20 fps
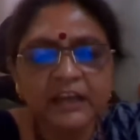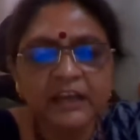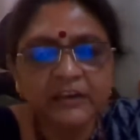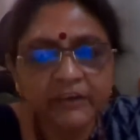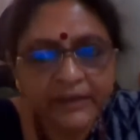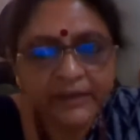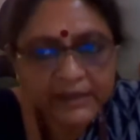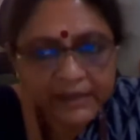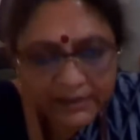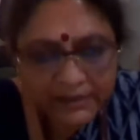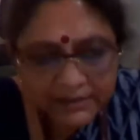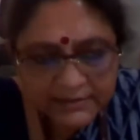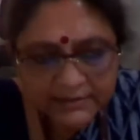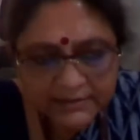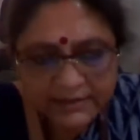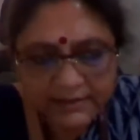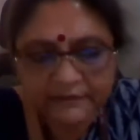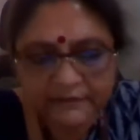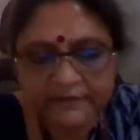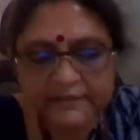critical
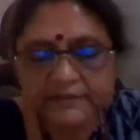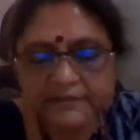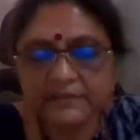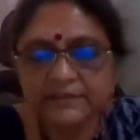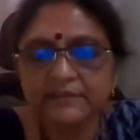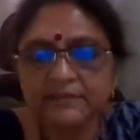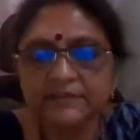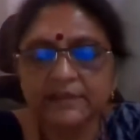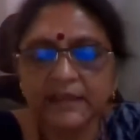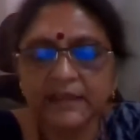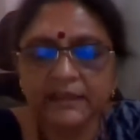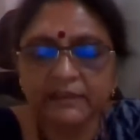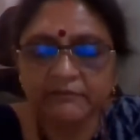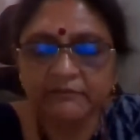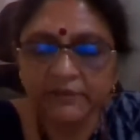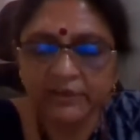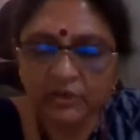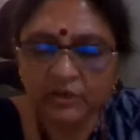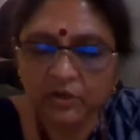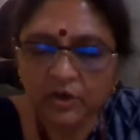services like
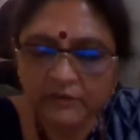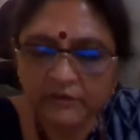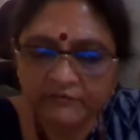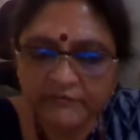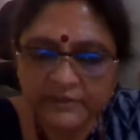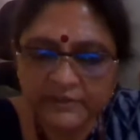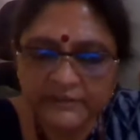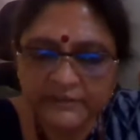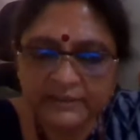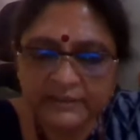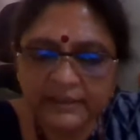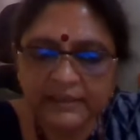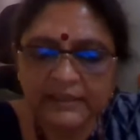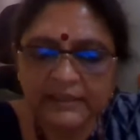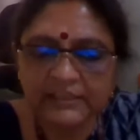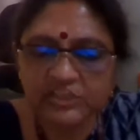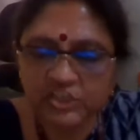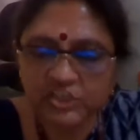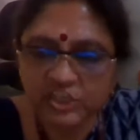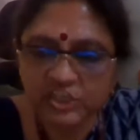video conferencing
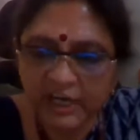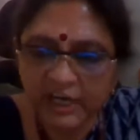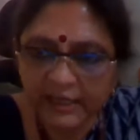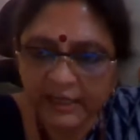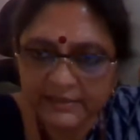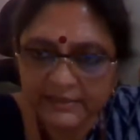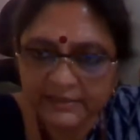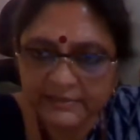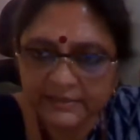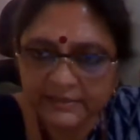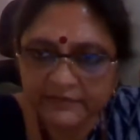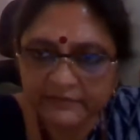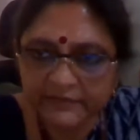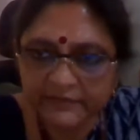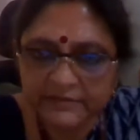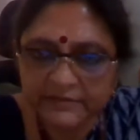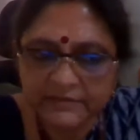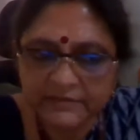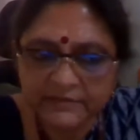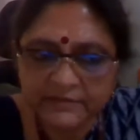and GIS
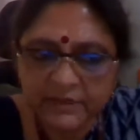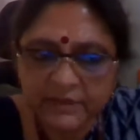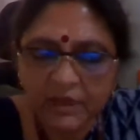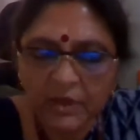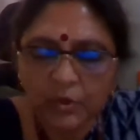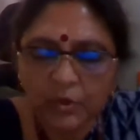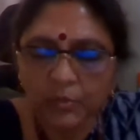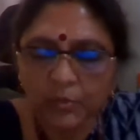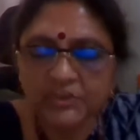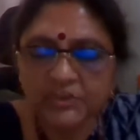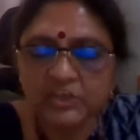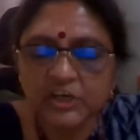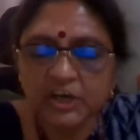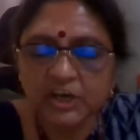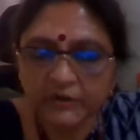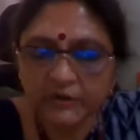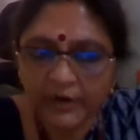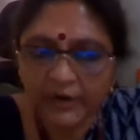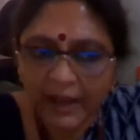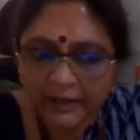services, which
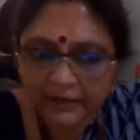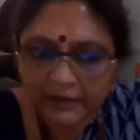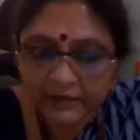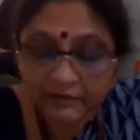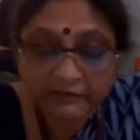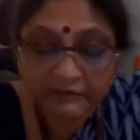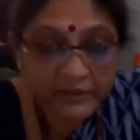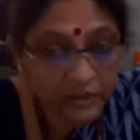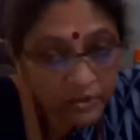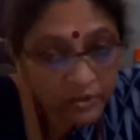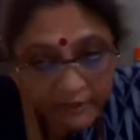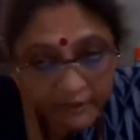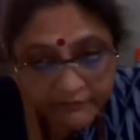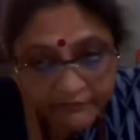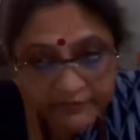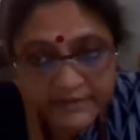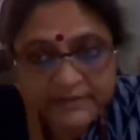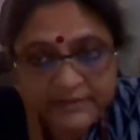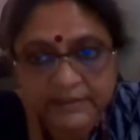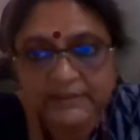are run. The video
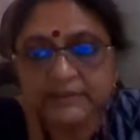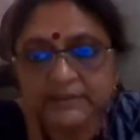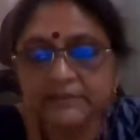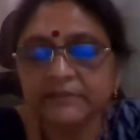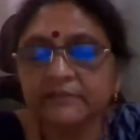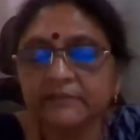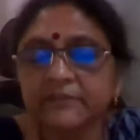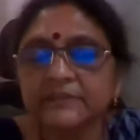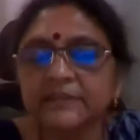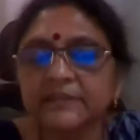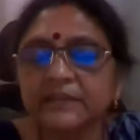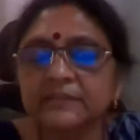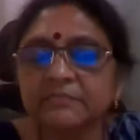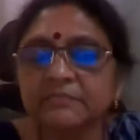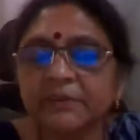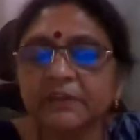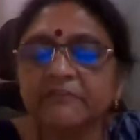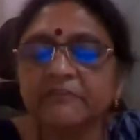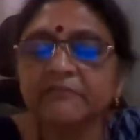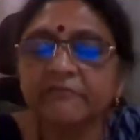conferencing service has
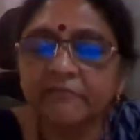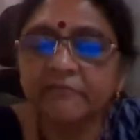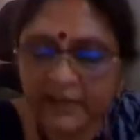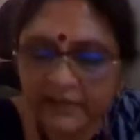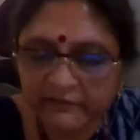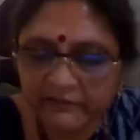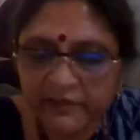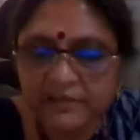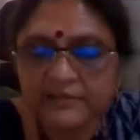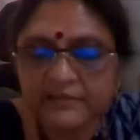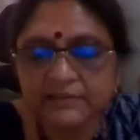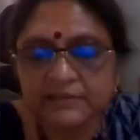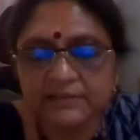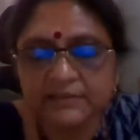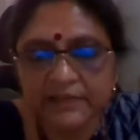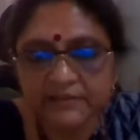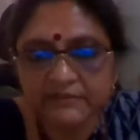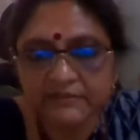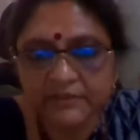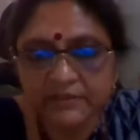been a very, very
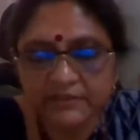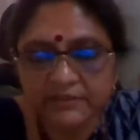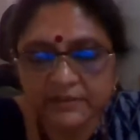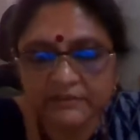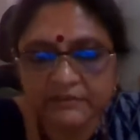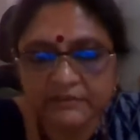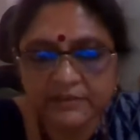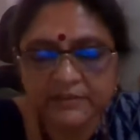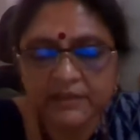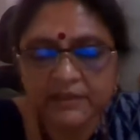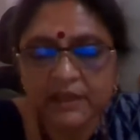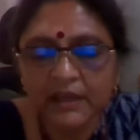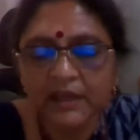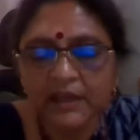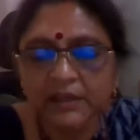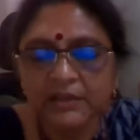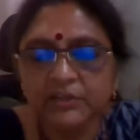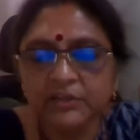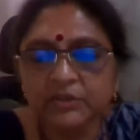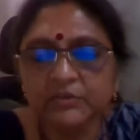successful service
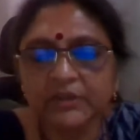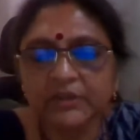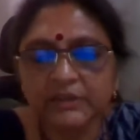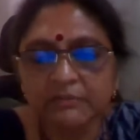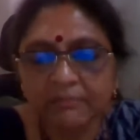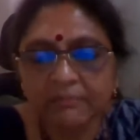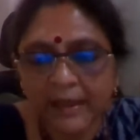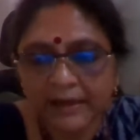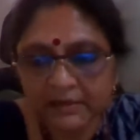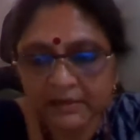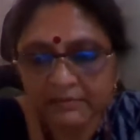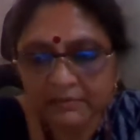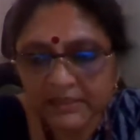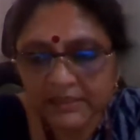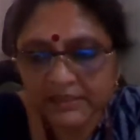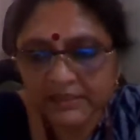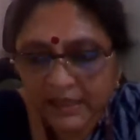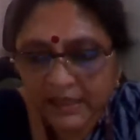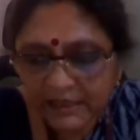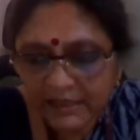during the
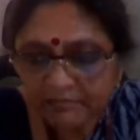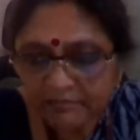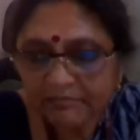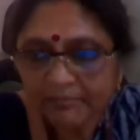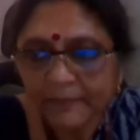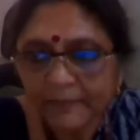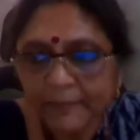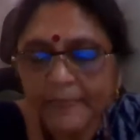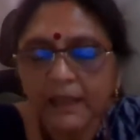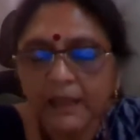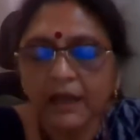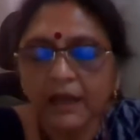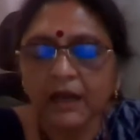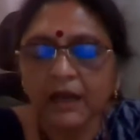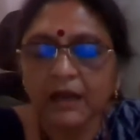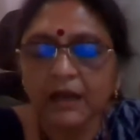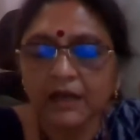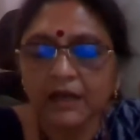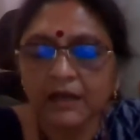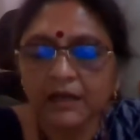pandemic time.
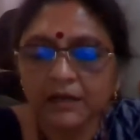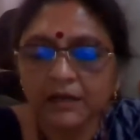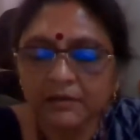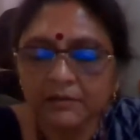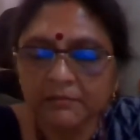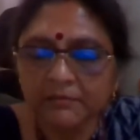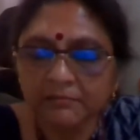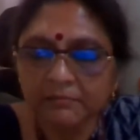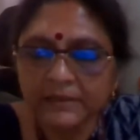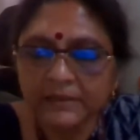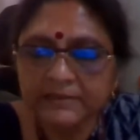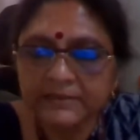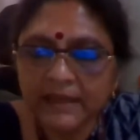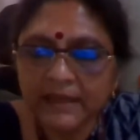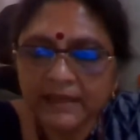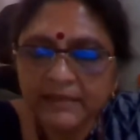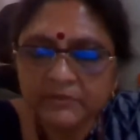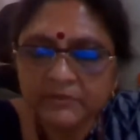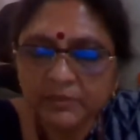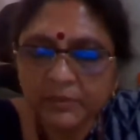Uh,
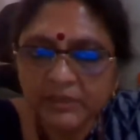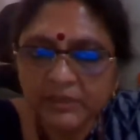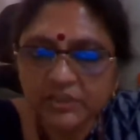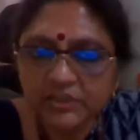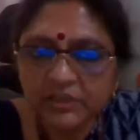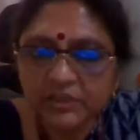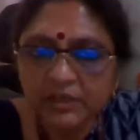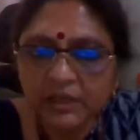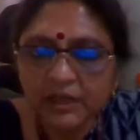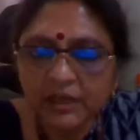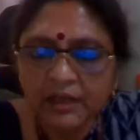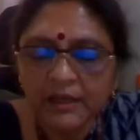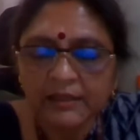besides which,